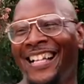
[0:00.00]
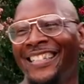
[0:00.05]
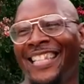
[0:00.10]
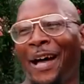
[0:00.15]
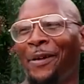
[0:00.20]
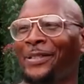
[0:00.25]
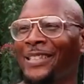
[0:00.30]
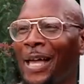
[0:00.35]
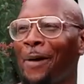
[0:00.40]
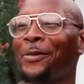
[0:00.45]

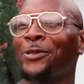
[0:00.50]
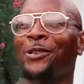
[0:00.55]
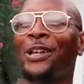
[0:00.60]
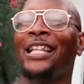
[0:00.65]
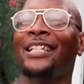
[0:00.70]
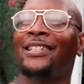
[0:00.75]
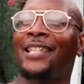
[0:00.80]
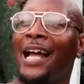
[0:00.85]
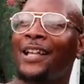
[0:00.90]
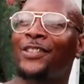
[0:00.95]
that that was
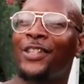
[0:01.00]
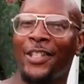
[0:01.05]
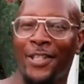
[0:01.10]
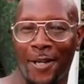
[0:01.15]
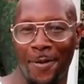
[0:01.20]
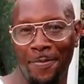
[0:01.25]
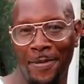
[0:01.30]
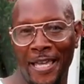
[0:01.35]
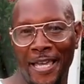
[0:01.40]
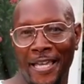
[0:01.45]
really touching
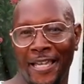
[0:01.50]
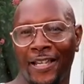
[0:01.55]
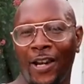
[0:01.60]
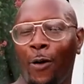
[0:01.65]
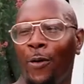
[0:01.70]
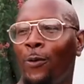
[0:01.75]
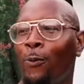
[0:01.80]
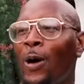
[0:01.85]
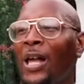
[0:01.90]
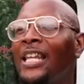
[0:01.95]
to me, you
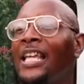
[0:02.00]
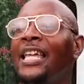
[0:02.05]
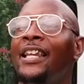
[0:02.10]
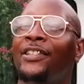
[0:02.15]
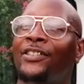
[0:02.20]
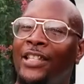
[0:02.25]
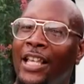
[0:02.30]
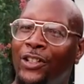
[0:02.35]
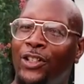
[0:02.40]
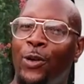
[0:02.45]
know. And one
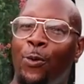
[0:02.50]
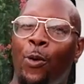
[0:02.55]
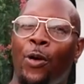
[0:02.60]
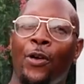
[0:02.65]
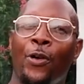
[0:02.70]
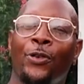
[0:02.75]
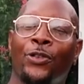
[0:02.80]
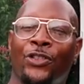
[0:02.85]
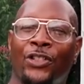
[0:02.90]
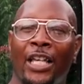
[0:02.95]
lady said she
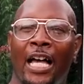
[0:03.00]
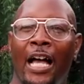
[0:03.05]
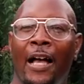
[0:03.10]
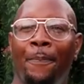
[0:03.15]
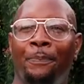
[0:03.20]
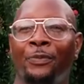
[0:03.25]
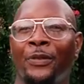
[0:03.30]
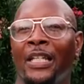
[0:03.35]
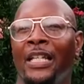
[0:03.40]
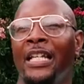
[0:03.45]
wanted her
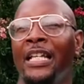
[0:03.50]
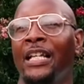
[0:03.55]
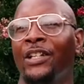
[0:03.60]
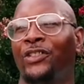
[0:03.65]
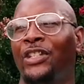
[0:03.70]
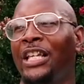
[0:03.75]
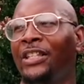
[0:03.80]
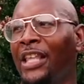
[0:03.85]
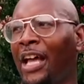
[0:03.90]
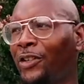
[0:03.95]
son.
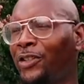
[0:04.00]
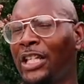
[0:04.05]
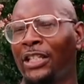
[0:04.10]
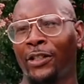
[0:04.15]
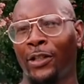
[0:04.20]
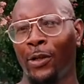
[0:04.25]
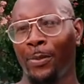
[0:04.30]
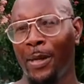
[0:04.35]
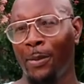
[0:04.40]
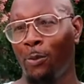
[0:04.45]
She, now
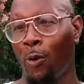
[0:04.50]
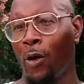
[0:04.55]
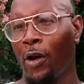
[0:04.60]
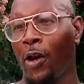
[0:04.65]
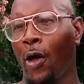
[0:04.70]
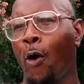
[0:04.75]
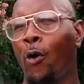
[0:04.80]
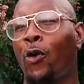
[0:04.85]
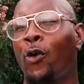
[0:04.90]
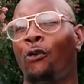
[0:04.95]
she's a little bit more
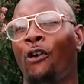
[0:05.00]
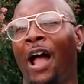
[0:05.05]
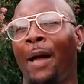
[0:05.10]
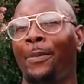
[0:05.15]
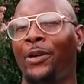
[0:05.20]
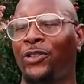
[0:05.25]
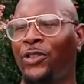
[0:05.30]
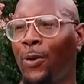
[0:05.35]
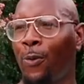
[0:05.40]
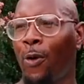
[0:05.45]
local,
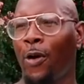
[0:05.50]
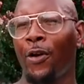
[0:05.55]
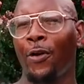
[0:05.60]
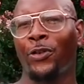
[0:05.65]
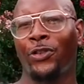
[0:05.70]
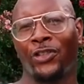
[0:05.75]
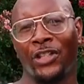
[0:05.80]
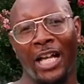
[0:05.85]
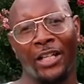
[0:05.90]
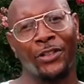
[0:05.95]
right? But she wanted
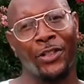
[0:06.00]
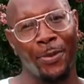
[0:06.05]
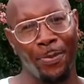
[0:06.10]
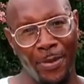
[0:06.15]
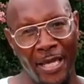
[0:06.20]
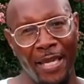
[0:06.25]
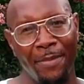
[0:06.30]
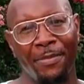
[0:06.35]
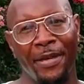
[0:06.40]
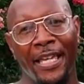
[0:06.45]
her son to
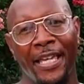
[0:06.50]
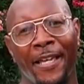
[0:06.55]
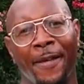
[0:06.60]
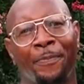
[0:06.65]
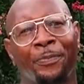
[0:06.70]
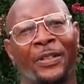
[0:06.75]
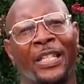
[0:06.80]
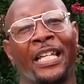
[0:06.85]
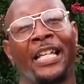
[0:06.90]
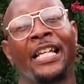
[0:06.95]
meet me,
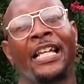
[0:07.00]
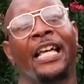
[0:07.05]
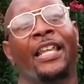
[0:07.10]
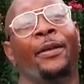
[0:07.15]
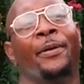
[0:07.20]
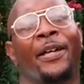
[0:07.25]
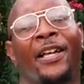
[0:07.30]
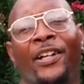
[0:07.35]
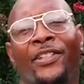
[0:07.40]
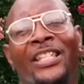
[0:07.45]

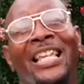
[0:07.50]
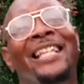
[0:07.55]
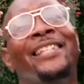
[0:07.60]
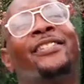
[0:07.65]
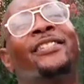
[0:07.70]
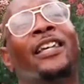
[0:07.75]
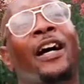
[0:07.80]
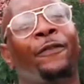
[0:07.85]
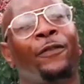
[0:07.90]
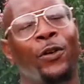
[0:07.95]
and then because he
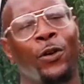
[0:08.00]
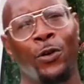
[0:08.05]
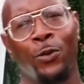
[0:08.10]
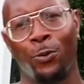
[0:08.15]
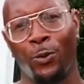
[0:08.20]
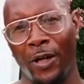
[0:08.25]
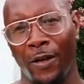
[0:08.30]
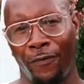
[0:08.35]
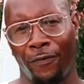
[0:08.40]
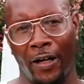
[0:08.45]

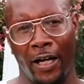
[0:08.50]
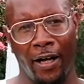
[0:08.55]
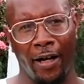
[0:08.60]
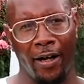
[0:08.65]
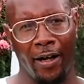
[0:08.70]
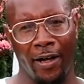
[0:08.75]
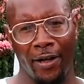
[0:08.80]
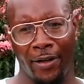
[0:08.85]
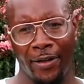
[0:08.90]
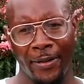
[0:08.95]
suffered with
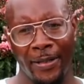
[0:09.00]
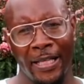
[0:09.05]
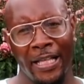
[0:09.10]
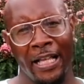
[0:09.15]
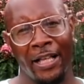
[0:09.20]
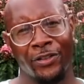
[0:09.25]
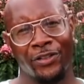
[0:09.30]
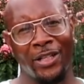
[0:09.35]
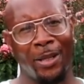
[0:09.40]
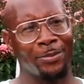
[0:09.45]
uh,
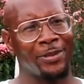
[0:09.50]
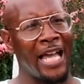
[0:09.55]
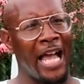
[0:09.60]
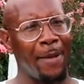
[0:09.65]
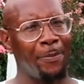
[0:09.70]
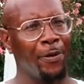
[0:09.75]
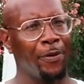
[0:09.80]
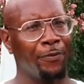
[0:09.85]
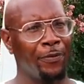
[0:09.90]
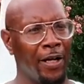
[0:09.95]
some
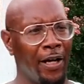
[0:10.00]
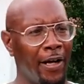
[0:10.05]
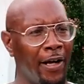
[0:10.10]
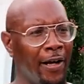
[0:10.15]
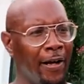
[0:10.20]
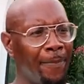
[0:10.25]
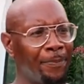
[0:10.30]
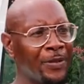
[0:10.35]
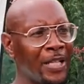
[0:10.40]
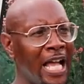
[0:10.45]
type of,
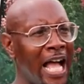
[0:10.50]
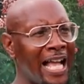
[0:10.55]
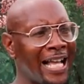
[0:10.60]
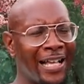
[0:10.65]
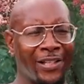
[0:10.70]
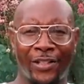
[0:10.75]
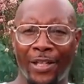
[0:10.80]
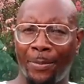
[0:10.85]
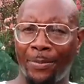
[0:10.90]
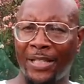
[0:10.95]
uh, I
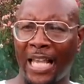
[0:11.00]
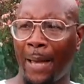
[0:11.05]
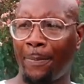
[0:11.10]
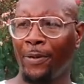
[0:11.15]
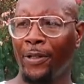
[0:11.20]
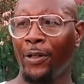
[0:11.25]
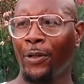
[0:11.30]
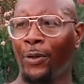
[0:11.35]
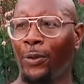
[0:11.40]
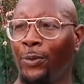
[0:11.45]
guess some
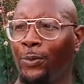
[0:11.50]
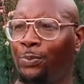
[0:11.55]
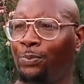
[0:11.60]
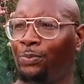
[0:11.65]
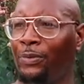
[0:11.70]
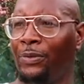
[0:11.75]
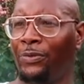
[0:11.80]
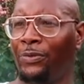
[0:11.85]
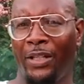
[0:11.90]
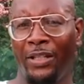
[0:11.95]
type of little,
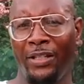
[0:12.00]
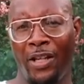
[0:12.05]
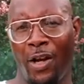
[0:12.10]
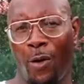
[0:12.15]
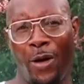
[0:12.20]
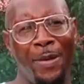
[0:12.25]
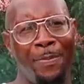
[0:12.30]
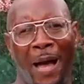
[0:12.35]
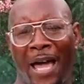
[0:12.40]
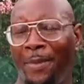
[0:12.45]
you
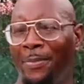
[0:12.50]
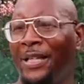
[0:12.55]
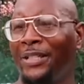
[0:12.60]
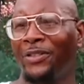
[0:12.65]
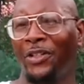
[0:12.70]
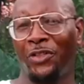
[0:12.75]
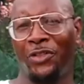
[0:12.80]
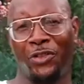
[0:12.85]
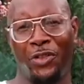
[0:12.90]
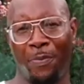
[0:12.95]
know, he might have
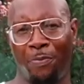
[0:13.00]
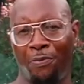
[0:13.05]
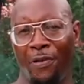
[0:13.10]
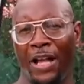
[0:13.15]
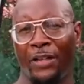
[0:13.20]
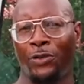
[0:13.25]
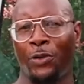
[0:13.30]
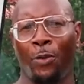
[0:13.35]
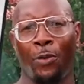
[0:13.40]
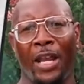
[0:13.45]
been just
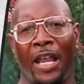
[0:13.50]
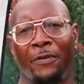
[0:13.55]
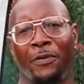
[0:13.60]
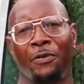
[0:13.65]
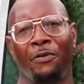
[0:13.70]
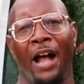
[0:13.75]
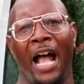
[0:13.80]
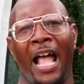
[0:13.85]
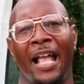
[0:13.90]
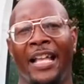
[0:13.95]
depressed or
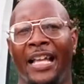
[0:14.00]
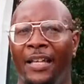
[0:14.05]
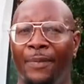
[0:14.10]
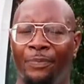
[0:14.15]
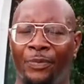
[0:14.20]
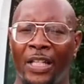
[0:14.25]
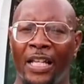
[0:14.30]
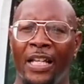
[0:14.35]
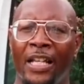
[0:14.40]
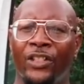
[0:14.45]
whatever, right?
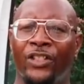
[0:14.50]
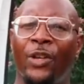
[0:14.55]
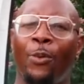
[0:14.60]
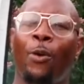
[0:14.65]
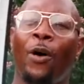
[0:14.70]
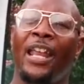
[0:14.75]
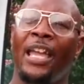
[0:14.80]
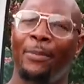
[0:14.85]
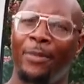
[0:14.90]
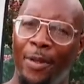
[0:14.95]
And she
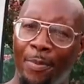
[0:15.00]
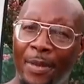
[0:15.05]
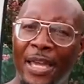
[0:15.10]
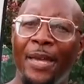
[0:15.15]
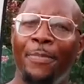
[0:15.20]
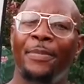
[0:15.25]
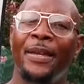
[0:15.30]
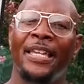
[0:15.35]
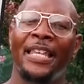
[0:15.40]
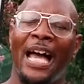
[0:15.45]
wanted him to
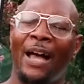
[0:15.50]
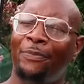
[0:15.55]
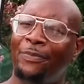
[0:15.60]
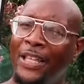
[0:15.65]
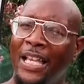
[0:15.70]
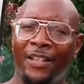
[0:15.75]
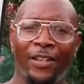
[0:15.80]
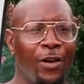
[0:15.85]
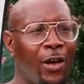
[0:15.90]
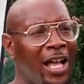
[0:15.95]
meet me, and I
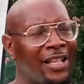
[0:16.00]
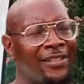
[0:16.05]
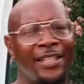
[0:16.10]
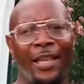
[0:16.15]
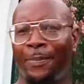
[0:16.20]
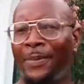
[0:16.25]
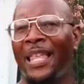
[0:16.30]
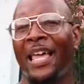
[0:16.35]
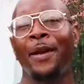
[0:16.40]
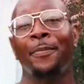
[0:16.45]
think, you know, I
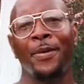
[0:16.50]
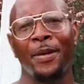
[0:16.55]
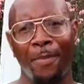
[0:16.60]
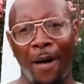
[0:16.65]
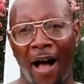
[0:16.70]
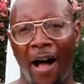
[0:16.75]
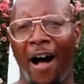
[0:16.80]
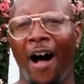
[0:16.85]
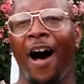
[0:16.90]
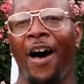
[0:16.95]
said, but that'd be
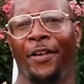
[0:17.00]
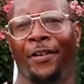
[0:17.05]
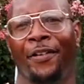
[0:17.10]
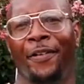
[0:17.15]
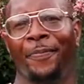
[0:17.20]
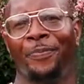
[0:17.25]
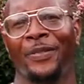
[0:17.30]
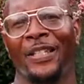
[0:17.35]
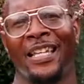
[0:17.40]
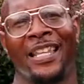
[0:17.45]
my honor.
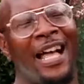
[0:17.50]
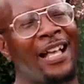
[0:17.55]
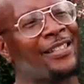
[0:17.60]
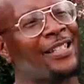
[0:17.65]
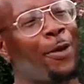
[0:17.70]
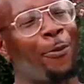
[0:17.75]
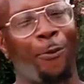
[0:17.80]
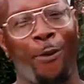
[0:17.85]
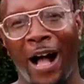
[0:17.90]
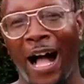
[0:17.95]
And I said,